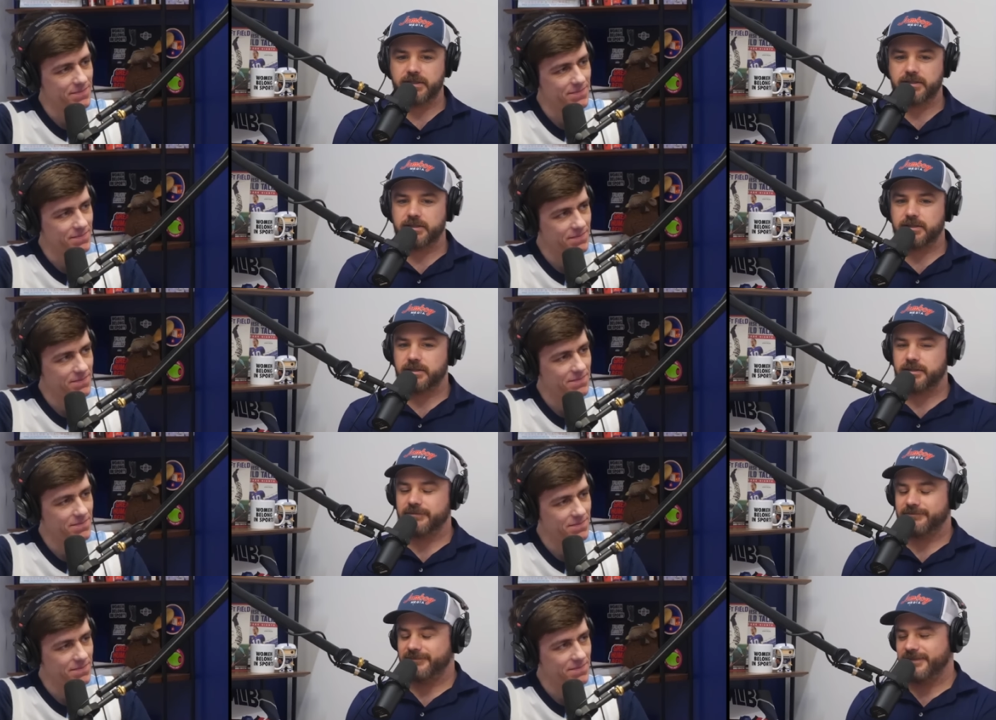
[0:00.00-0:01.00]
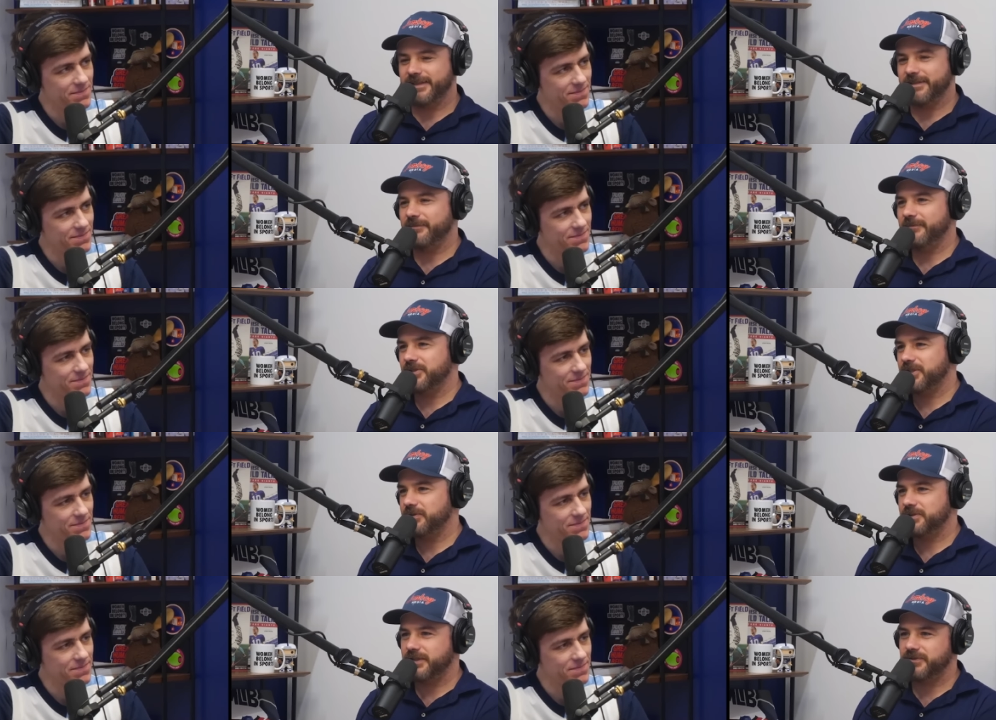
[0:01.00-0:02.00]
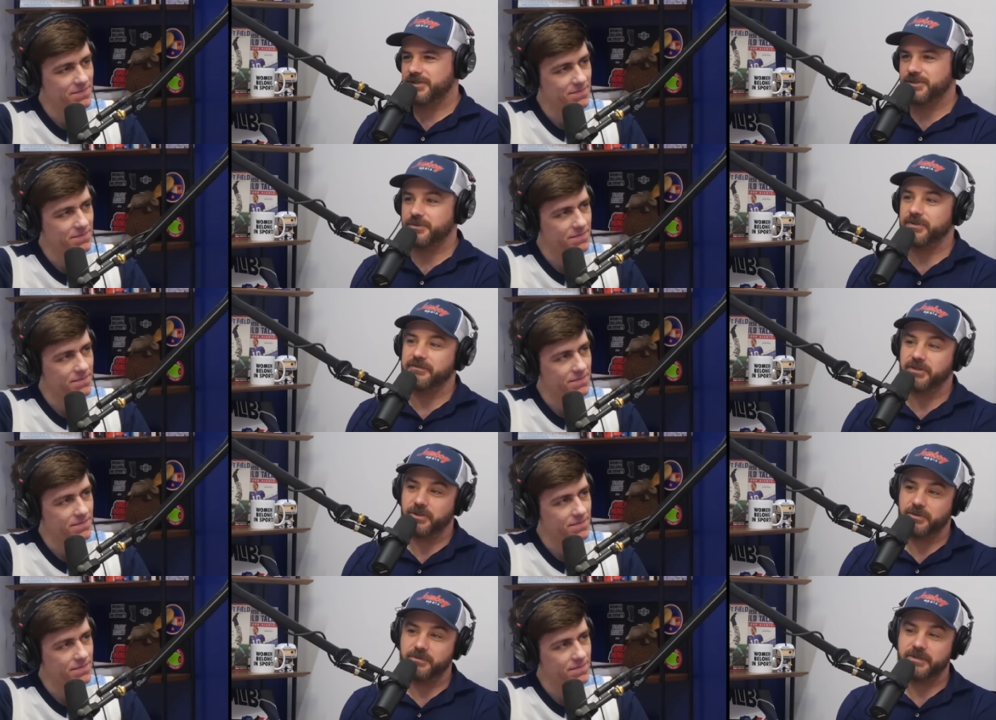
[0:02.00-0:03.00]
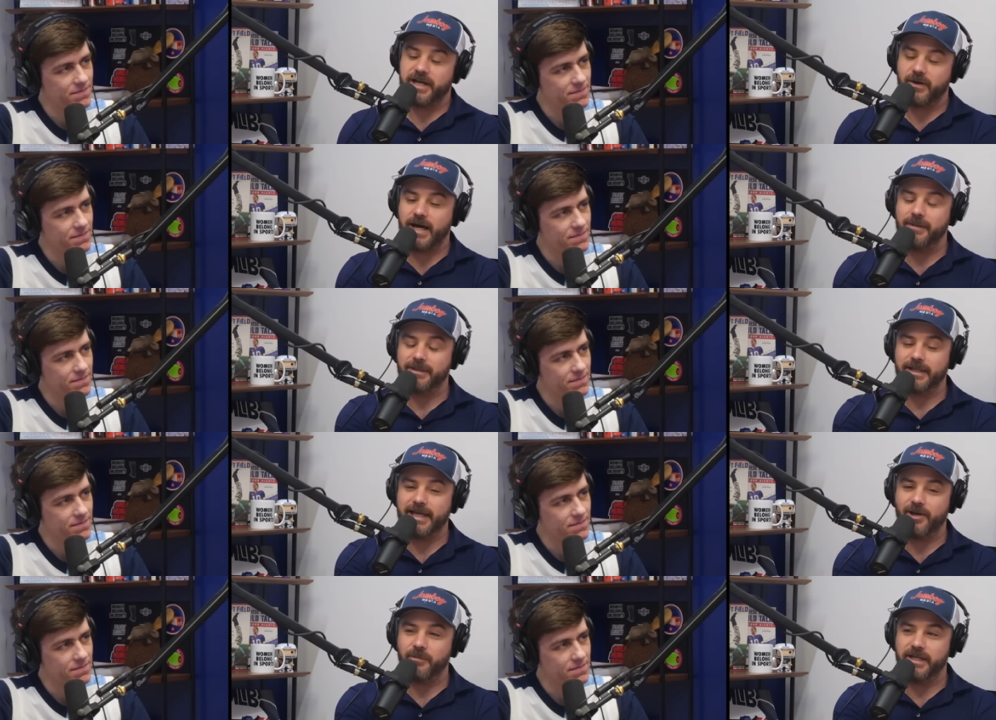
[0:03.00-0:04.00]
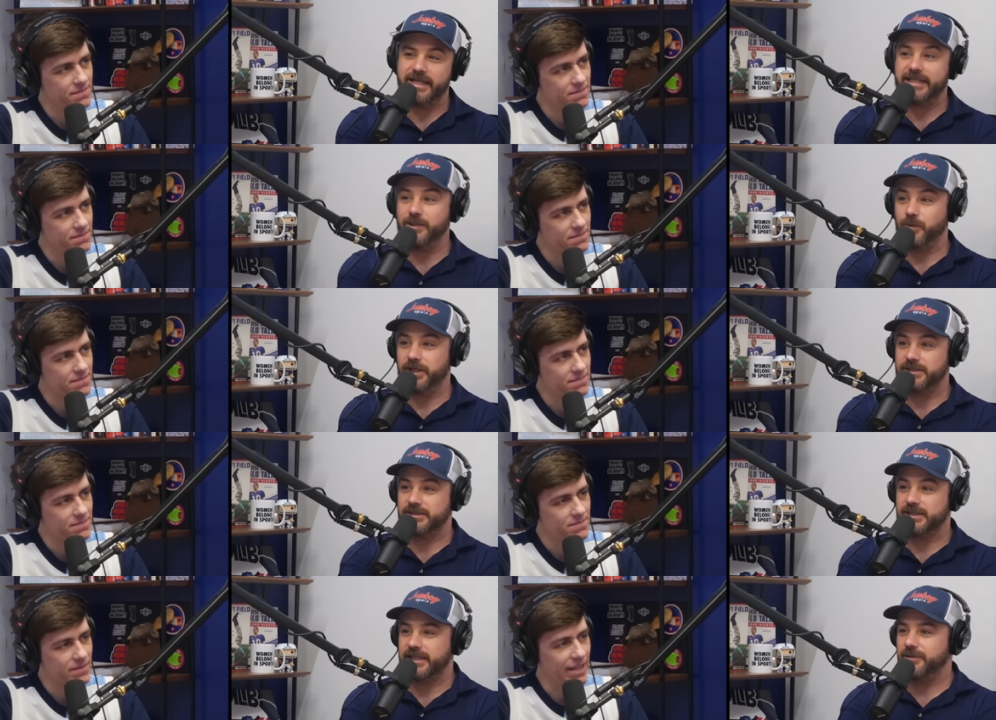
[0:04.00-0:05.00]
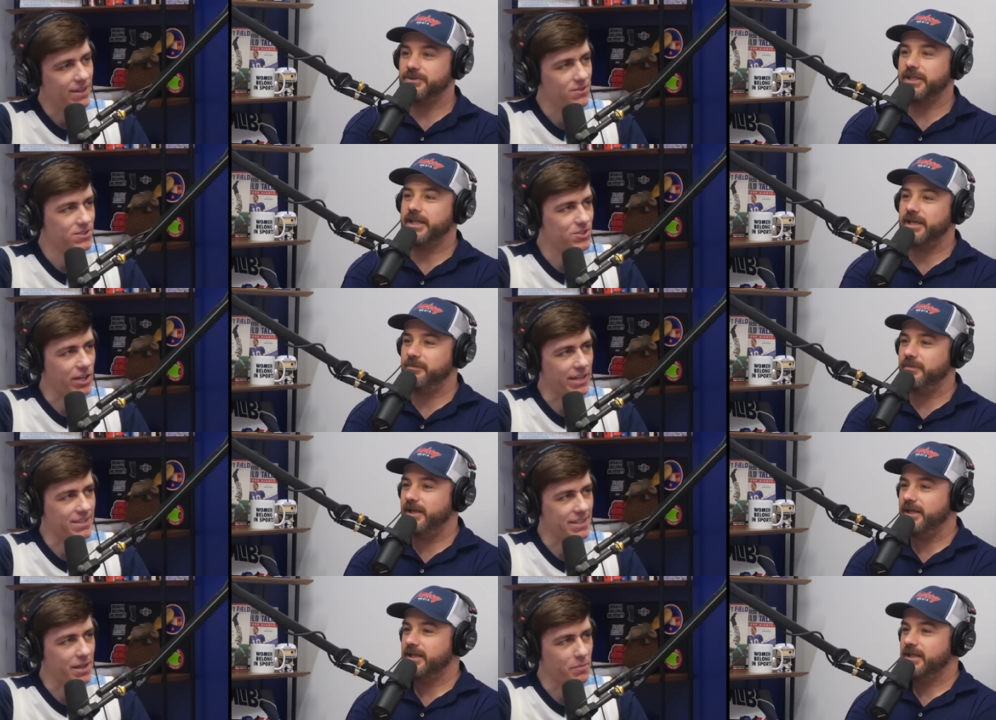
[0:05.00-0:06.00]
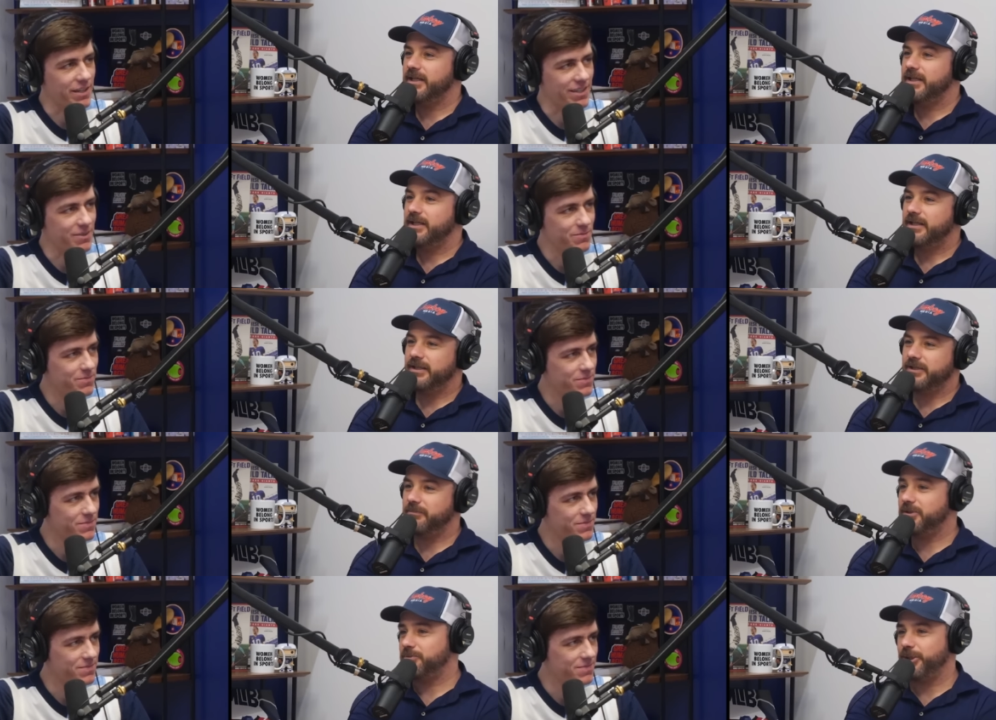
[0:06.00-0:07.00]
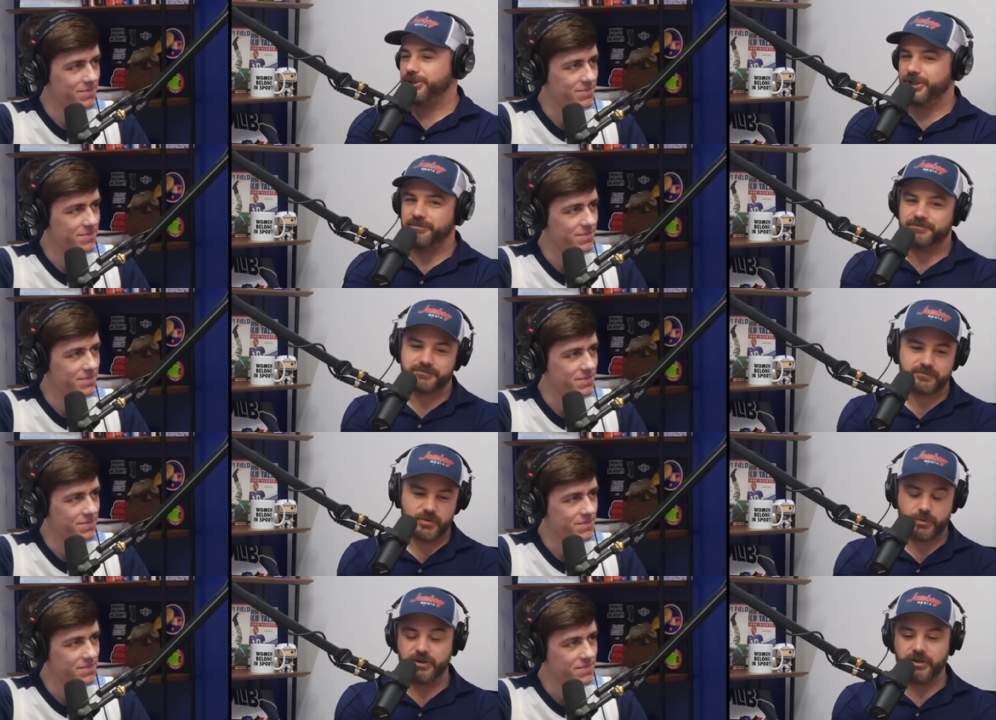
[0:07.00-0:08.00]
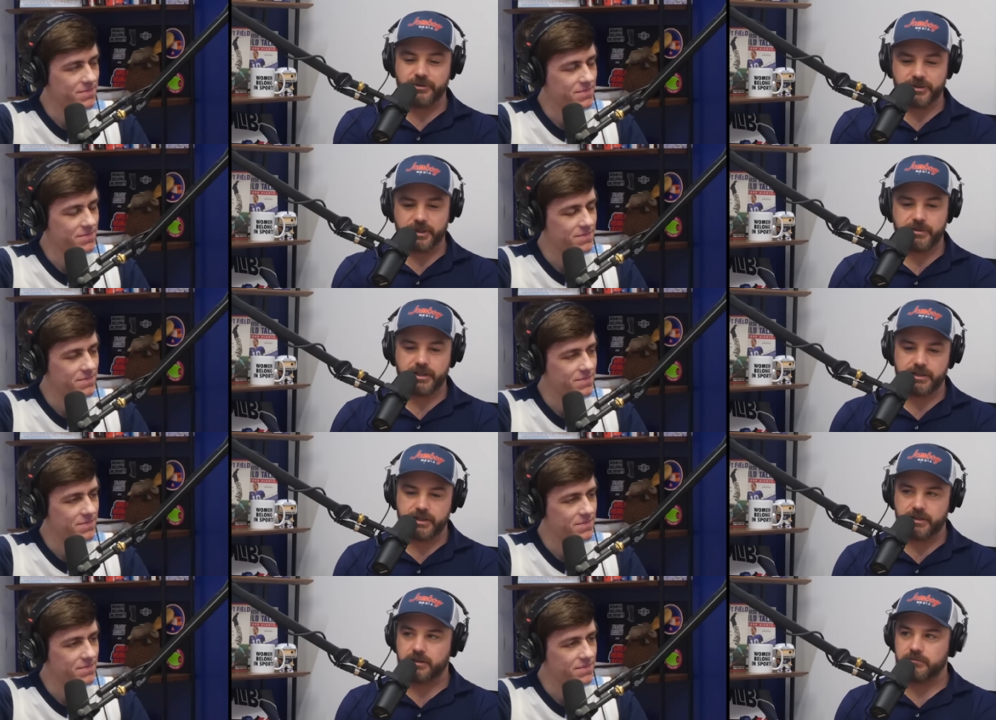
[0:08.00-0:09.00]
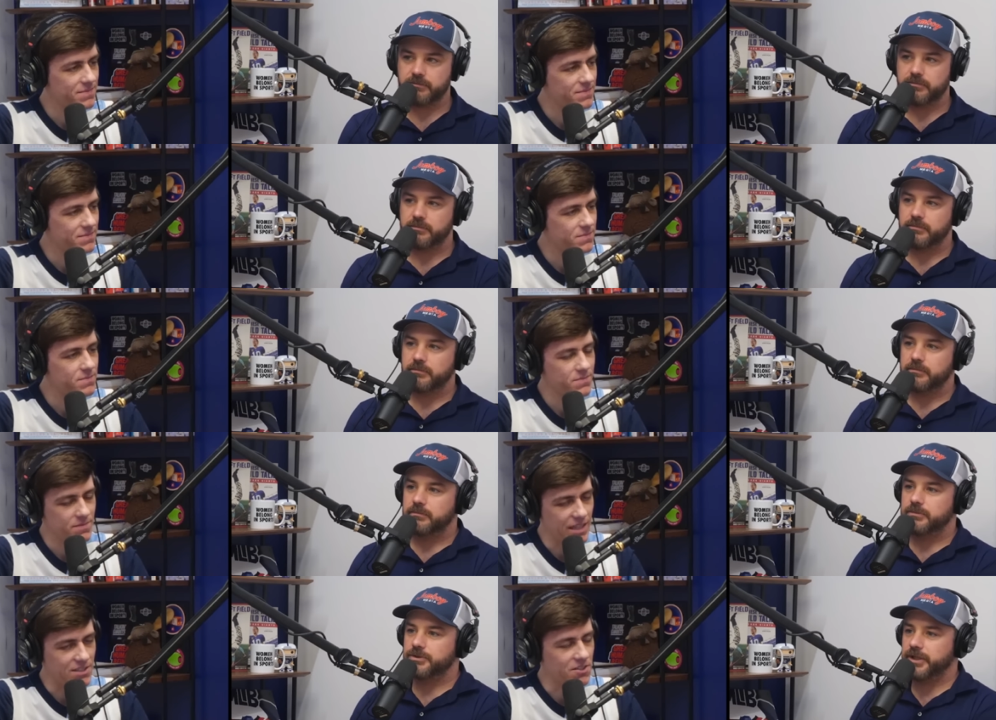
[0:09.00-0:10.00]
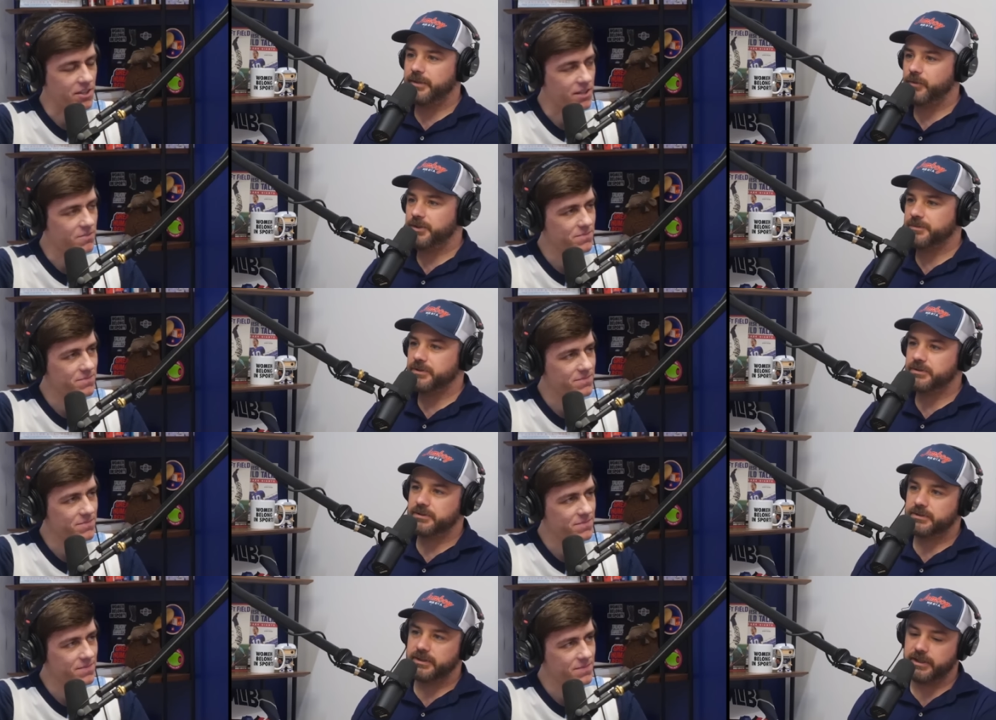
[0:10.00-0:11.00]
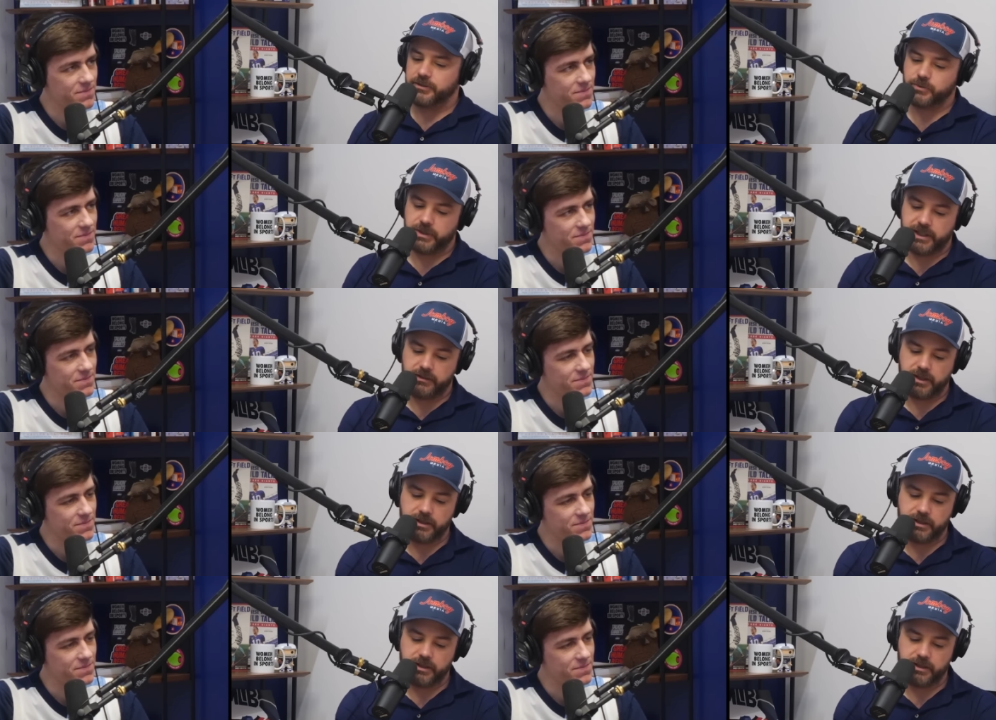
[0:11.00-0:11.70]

Speaker 1: us, not that Mitch Keller stiffs us because we don't even know how how in he was. I think yeah, it was like it was Jake
Speaker 2: DMing him,
Speaker 1: and like Mitch might come, so we thought he was coming, and he didn't come. That's JM okay. whispers, and now tweet out